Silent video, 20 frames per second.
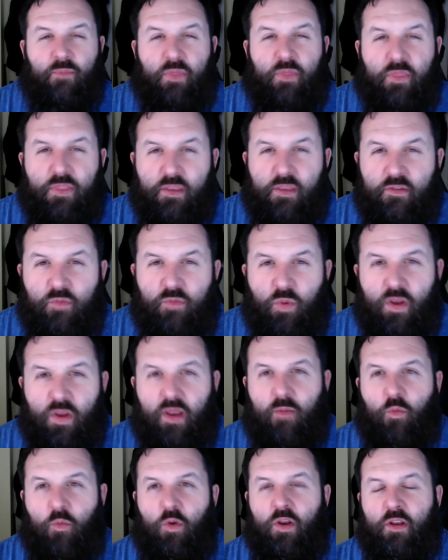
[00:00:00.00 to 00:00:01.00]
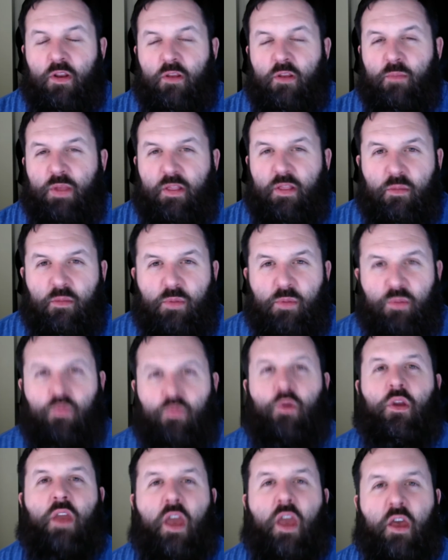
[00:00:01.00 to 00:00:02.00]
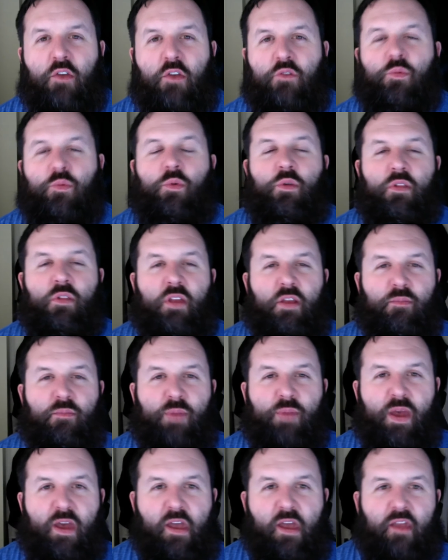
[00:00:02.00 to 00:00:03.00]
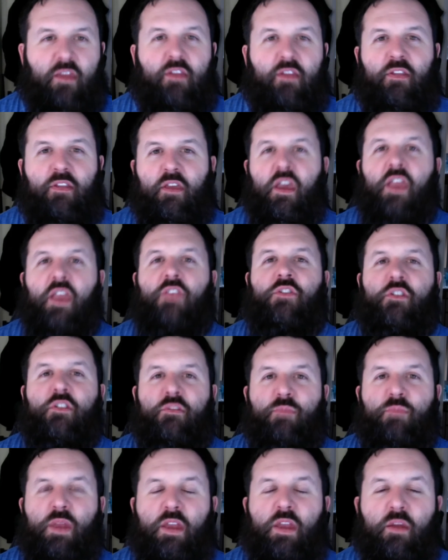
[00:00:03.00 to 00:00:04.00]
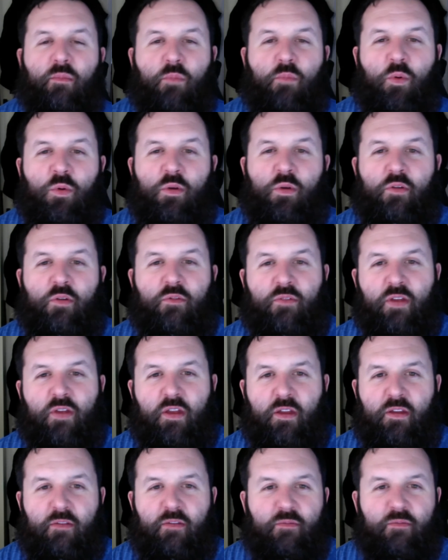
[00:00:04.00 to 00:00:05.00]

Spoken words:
This one I wanted to be a little bit more casual, laid back, and just make it more of, hey,